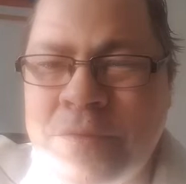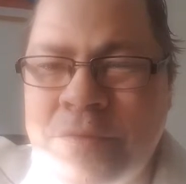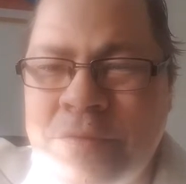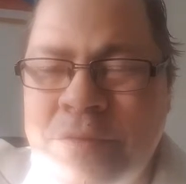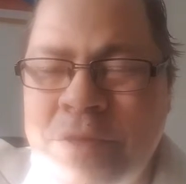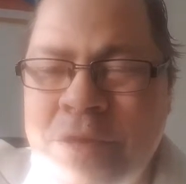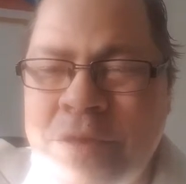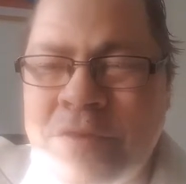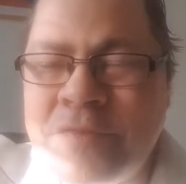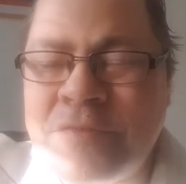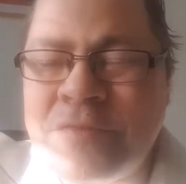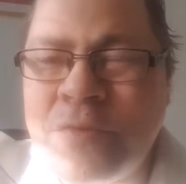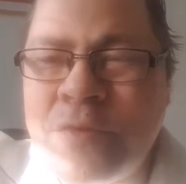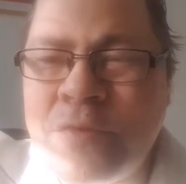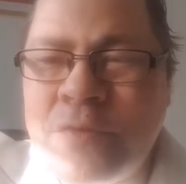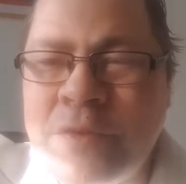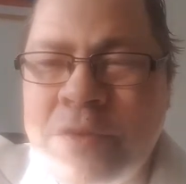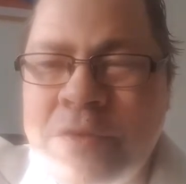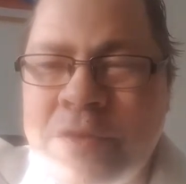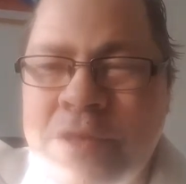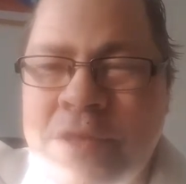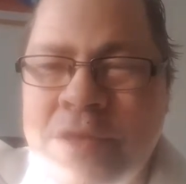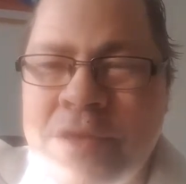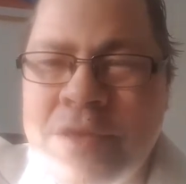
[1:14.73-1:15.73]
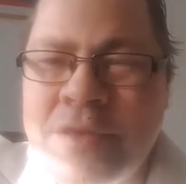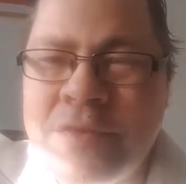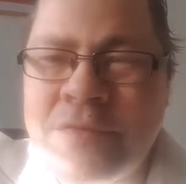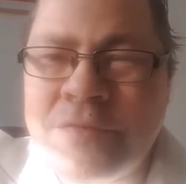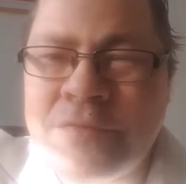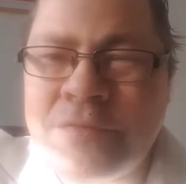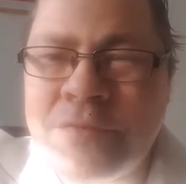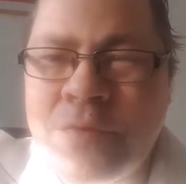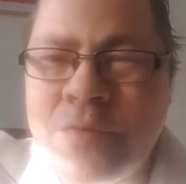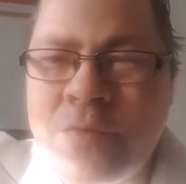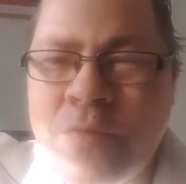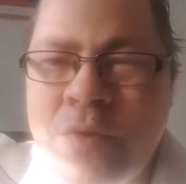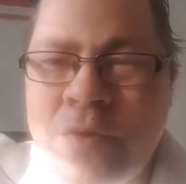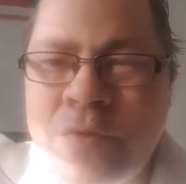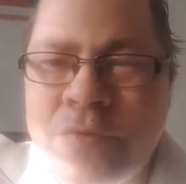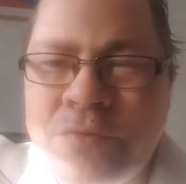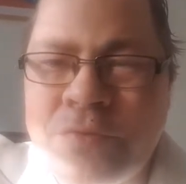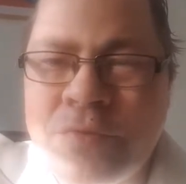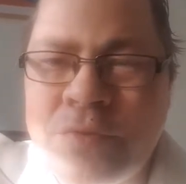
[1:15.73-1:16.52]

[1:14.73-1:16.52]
nice holiday and so on.